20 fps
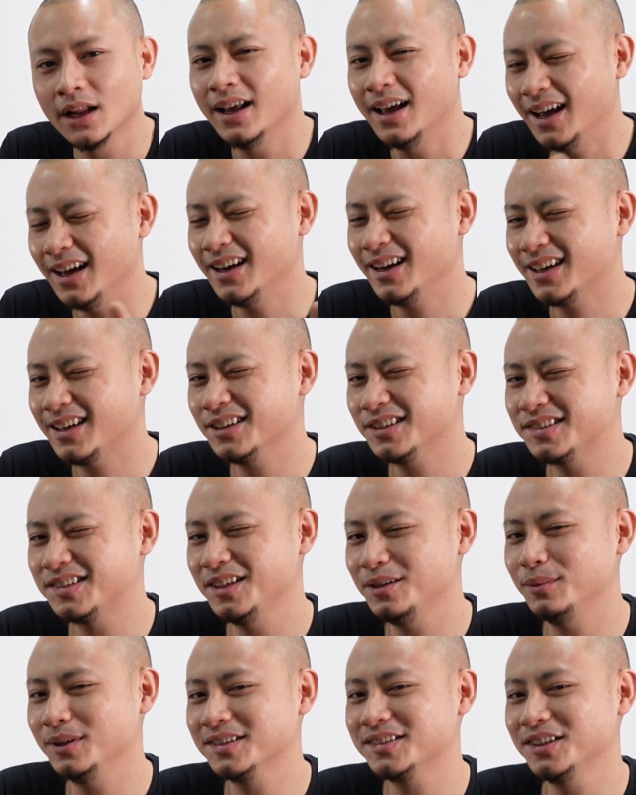And I can
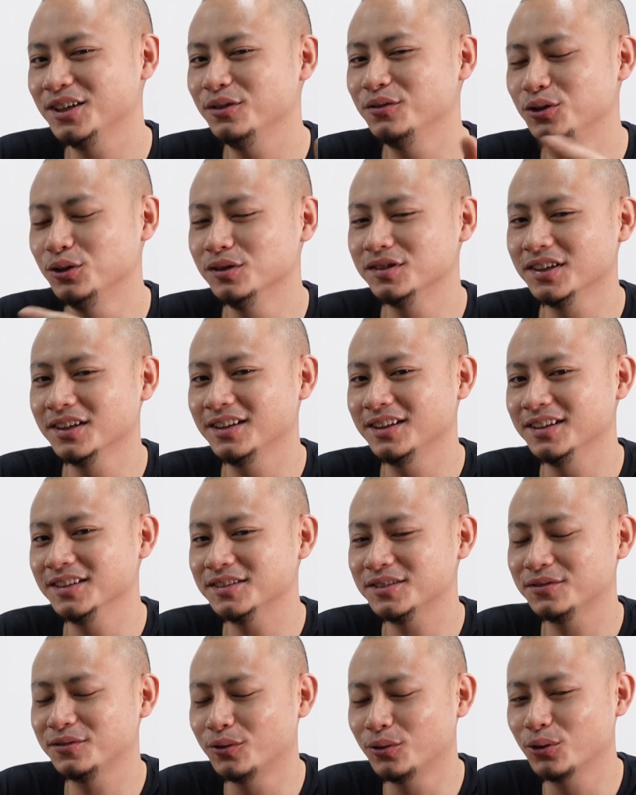see myself using
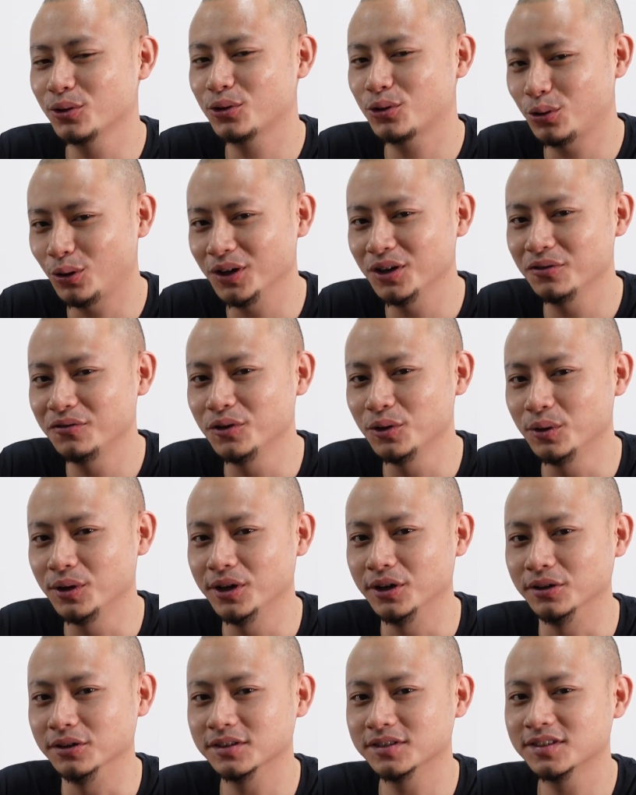this for quite a few
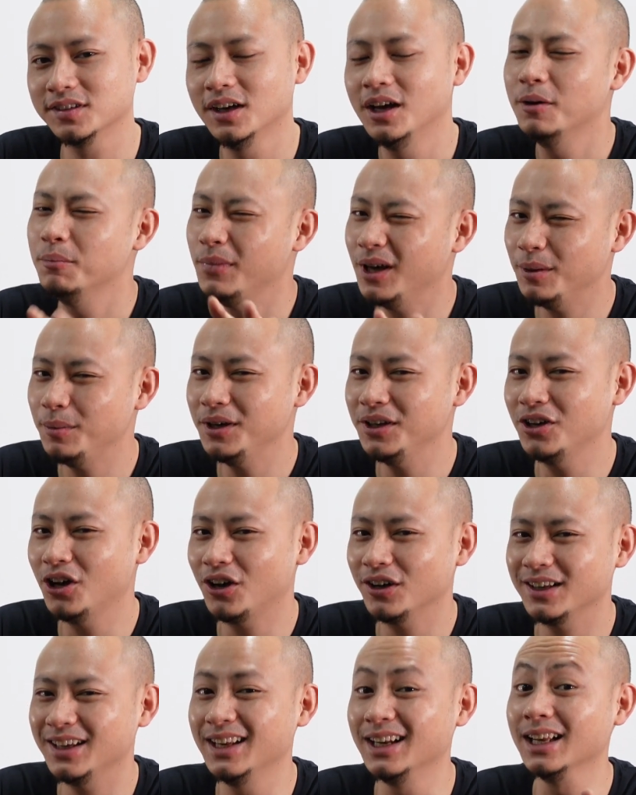years. Maybe
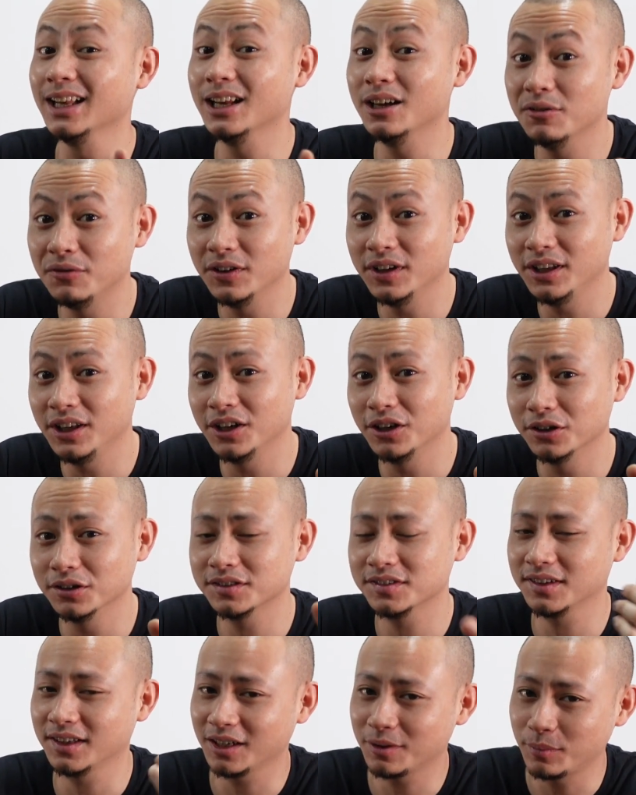not 11
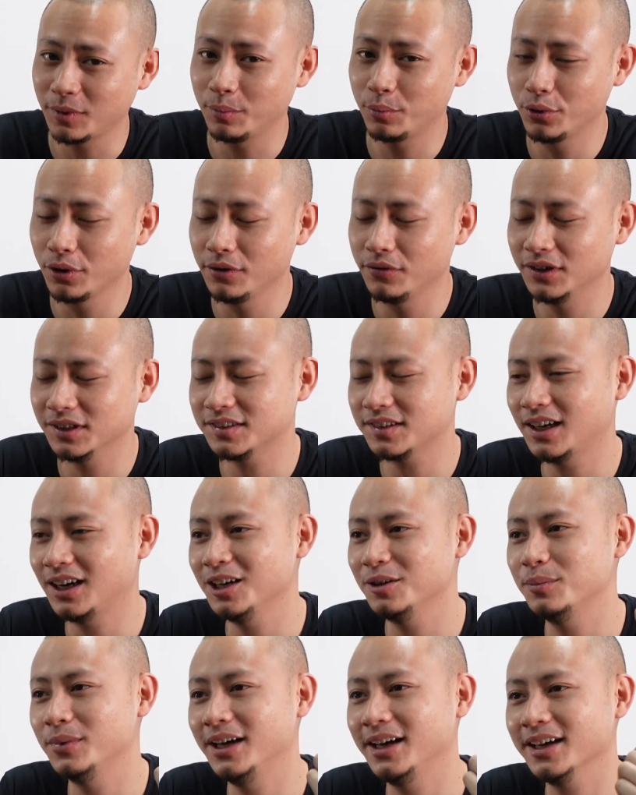years like my previous
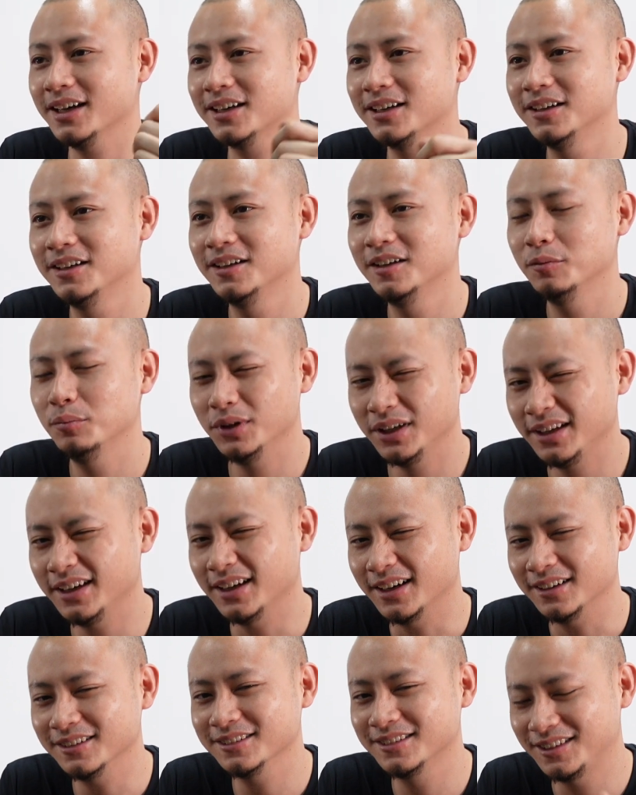iMac, but
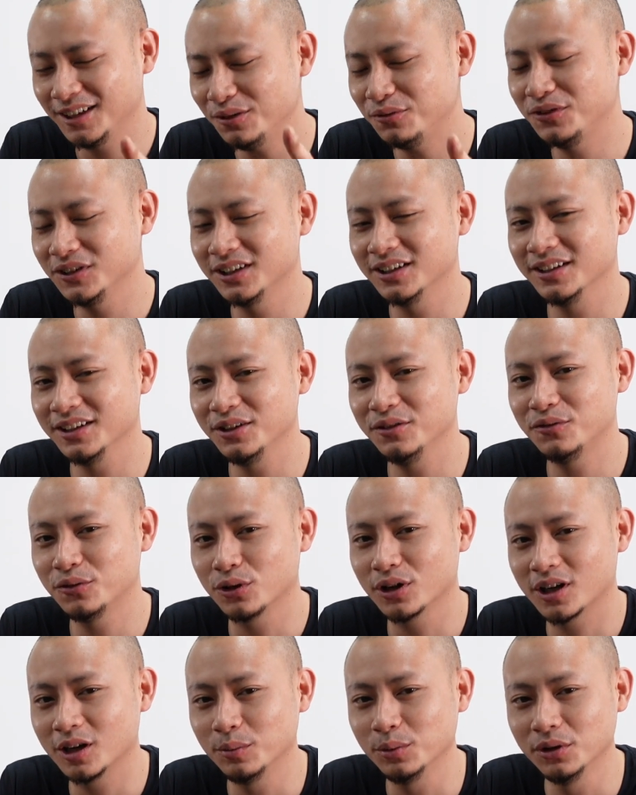yeah, definitely for
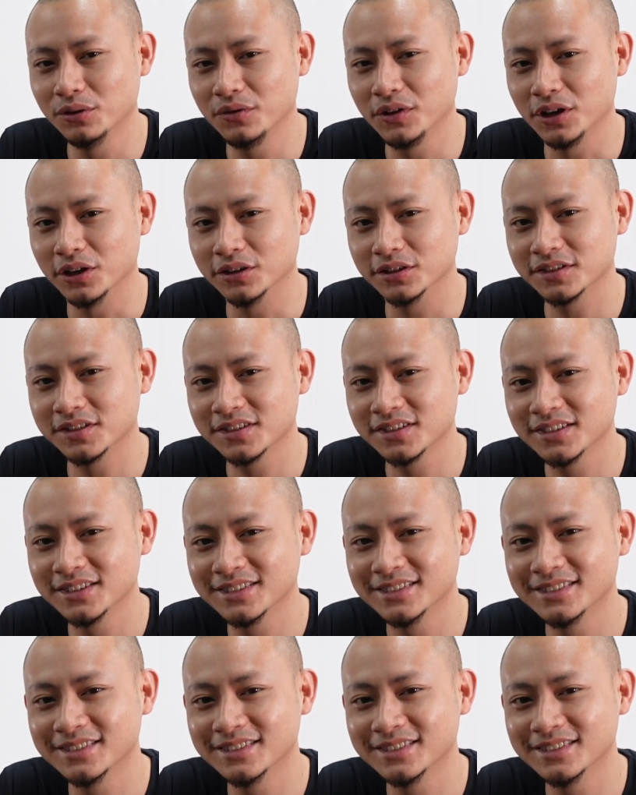a couple of years.